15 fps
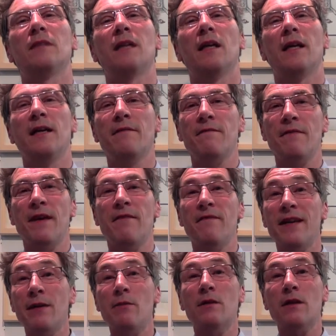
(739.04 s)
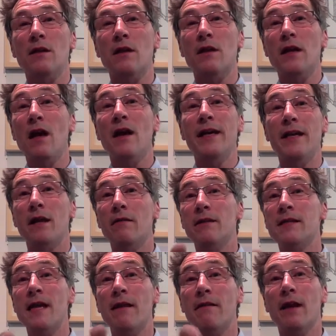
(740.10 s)
Yeah, and if anyone lino is
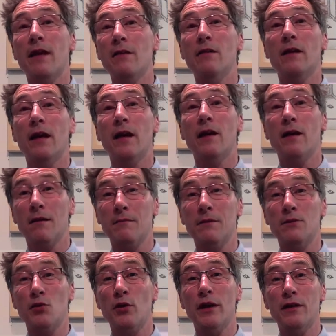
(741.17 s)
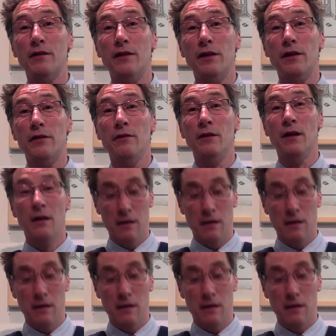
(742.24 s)
out there looking, I'm talking to you,